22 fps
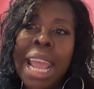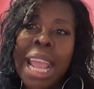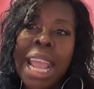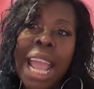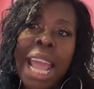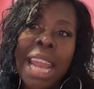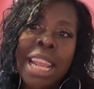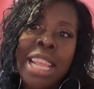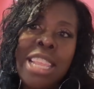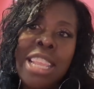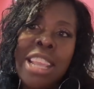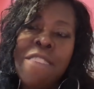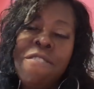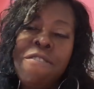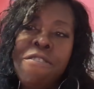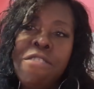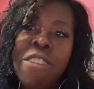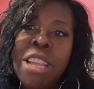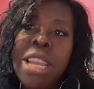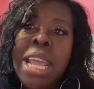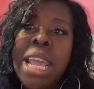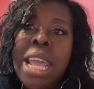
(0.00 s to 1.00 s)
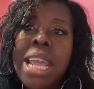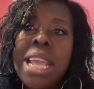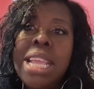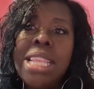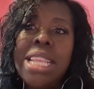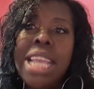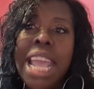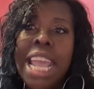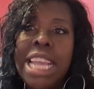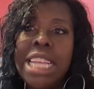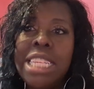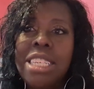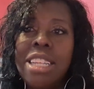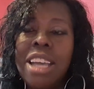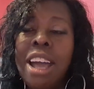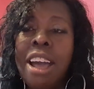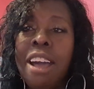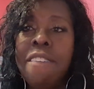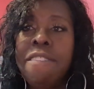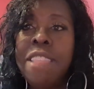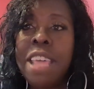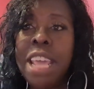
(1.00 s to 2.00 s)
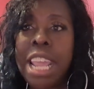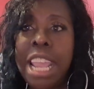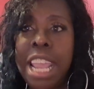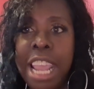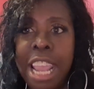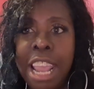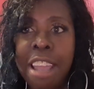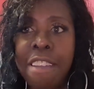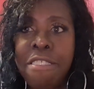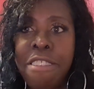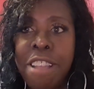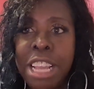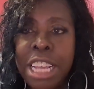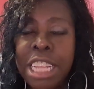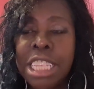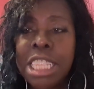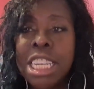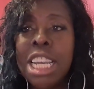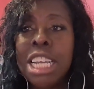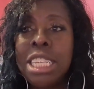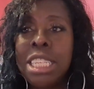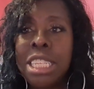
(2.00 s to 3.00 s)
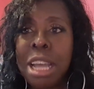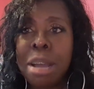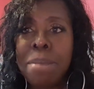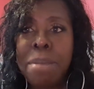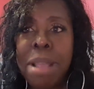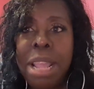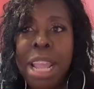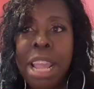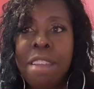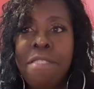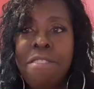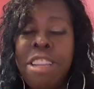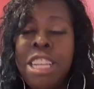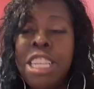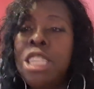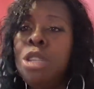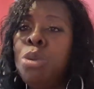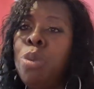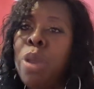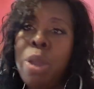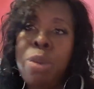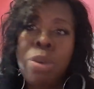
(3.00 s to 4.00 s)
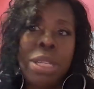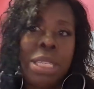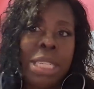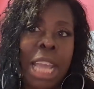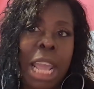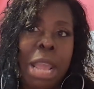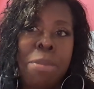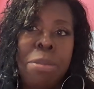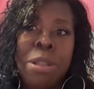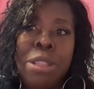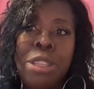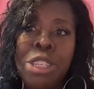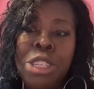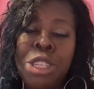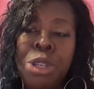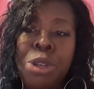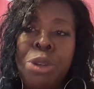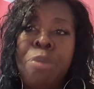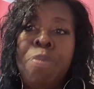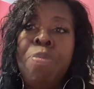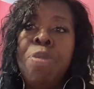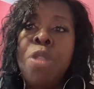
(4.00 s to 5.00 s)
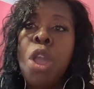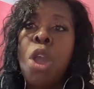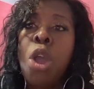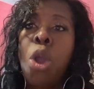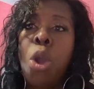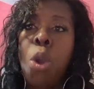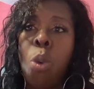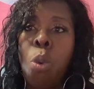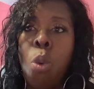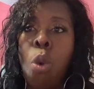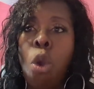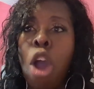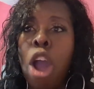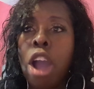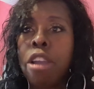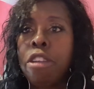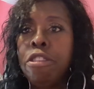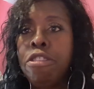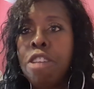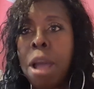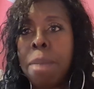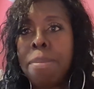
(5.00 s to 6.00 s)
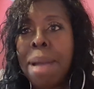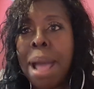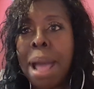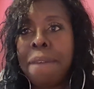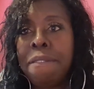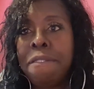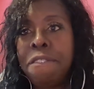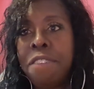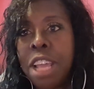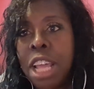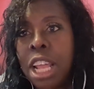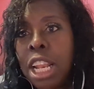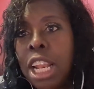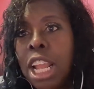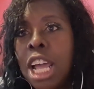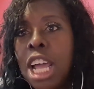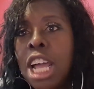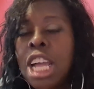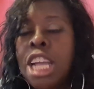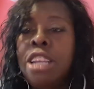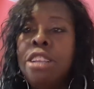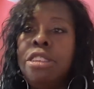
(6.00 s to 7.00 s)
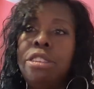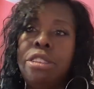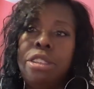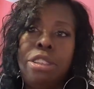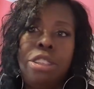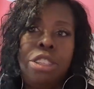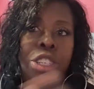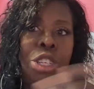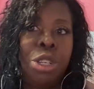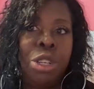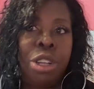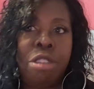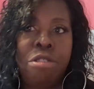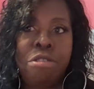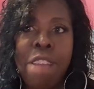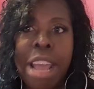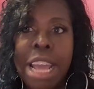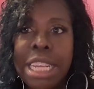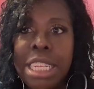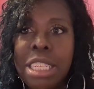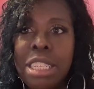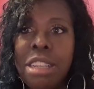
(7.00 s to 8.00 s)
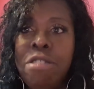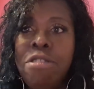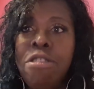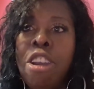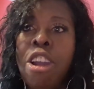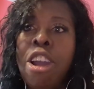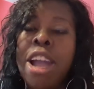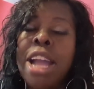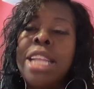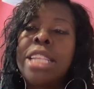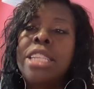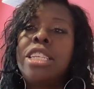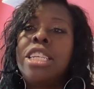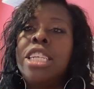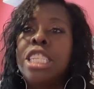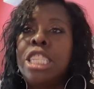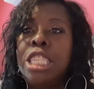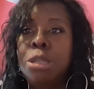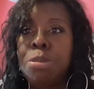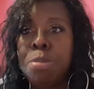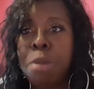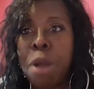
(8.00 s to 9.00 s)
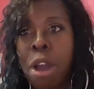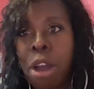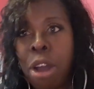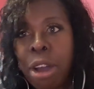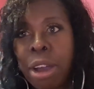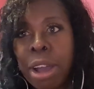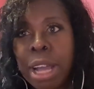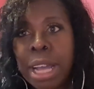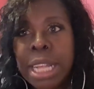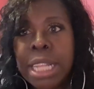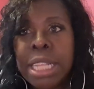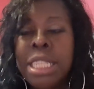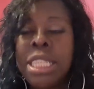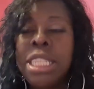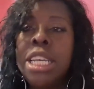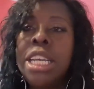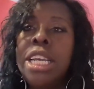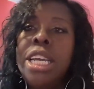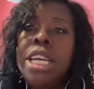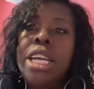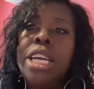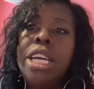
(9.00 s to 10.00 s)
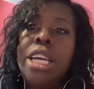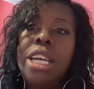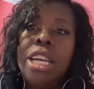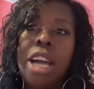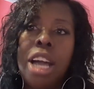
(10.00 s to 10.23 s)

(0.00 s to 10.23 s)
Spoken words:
and I got a different taste of the areas because some areas we was able to walk from our villa to the restaurant, to spas,